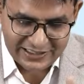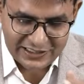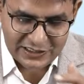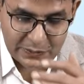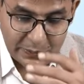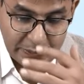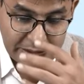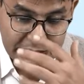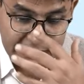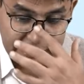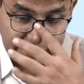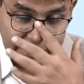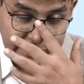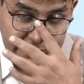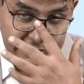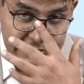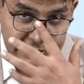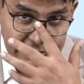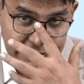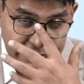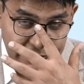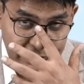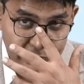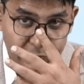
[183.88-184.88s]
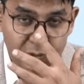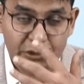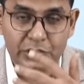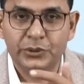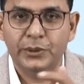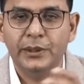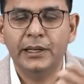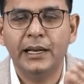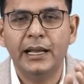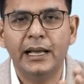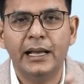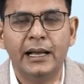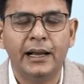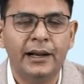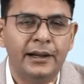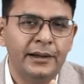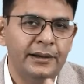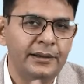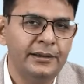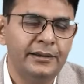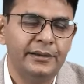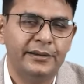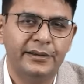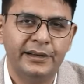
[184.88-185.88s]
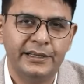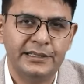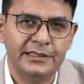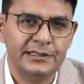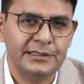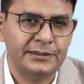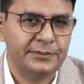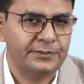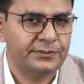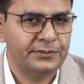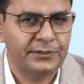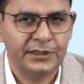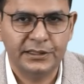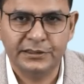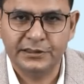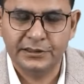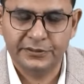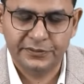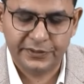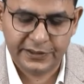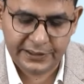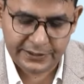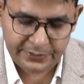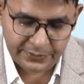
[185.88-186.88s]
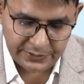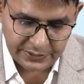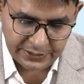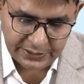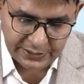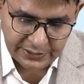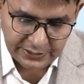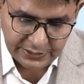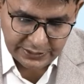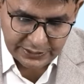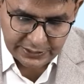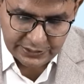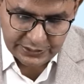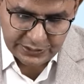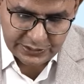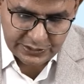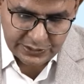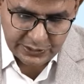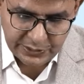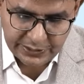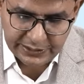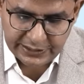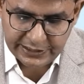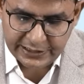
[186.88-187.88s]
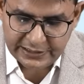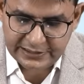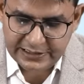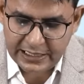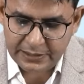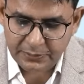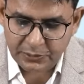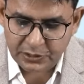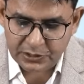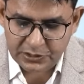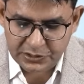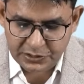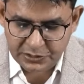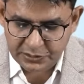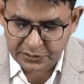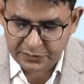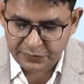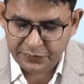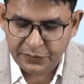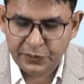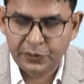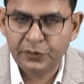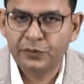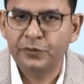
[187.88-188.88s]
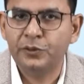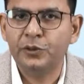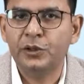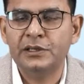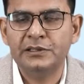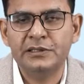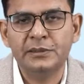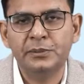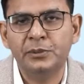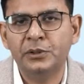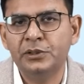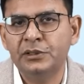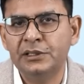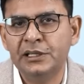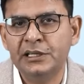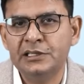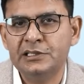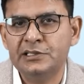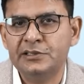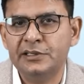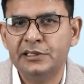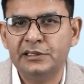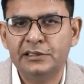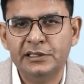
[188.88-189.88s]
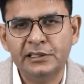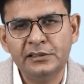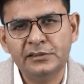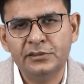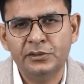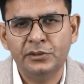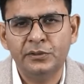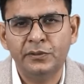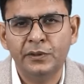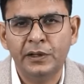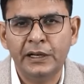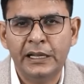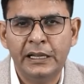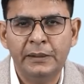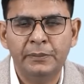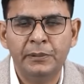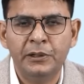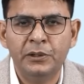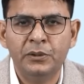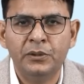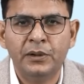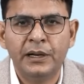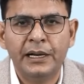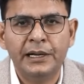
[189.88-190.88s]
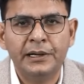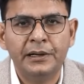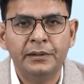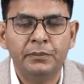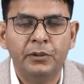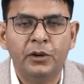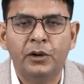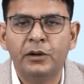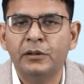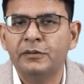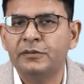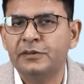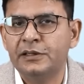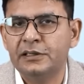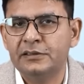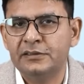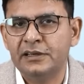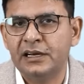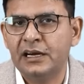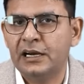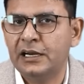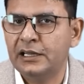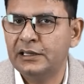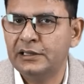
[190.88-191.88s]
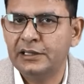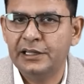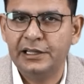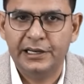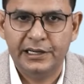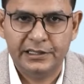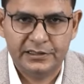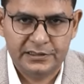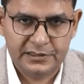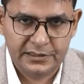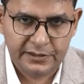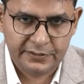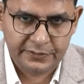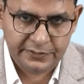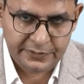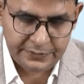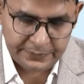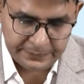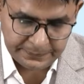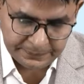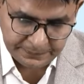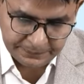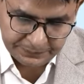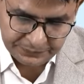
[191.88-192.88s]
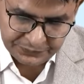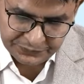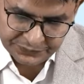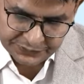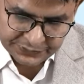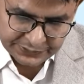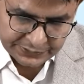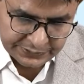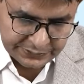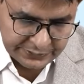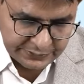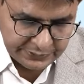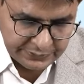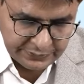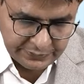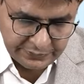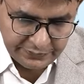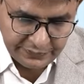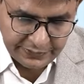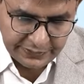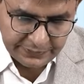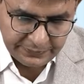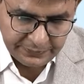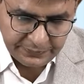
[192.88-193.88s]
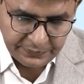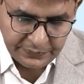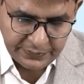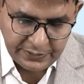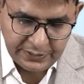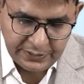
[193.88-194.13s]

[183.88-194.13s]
Species, individual and race. Is it fine? So in the exam also, if you focus upon these three things, you will able to write up a lot of things regarding the innate stuff. Fine.